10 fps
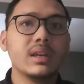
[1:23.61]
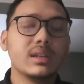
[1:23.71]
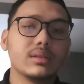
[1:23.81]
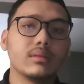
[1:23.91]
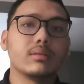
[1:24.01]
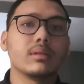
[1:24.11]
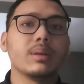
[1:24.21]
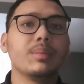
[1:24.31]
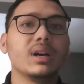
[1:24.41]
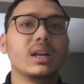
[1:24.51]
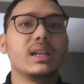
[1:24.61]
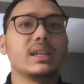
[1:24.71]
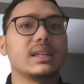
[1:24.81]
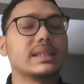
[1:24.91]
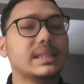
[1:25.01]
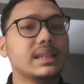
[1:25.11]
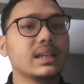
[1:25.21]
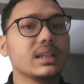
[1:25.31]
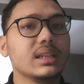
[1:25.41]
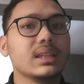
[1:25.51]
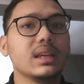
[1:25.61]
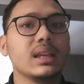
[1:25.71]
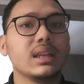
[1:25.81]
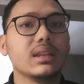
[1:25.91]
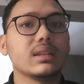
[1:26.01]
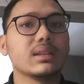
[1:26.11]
So riba al-nasiyah, it